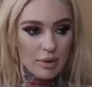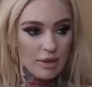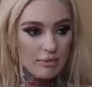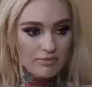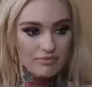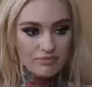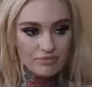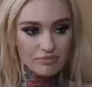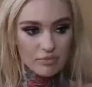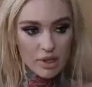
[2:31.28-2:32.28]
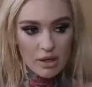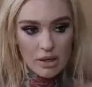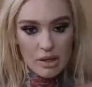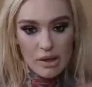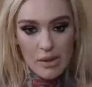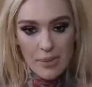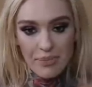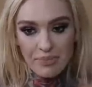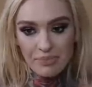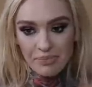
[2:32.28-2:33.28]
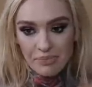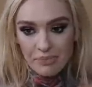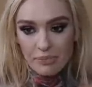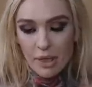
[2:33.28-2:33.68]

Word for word: whose but, idea was it to do the blow bang after the tattoo?